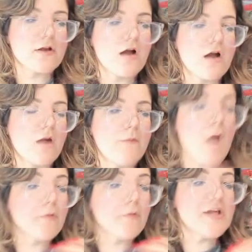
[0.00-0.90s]

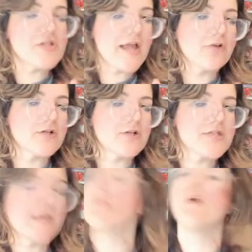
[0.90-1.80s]
Operation Anchorage.
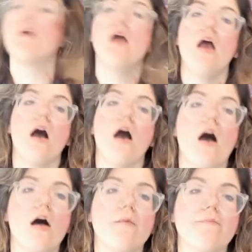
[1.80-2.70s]
Thank you.
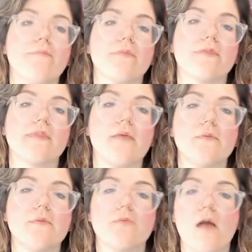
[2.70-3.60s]
They
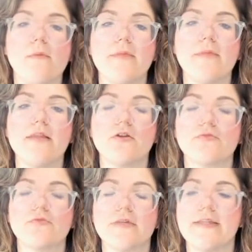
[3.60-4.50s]
would probably look
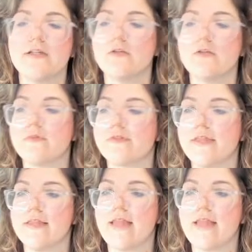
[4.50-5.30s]
really good with the,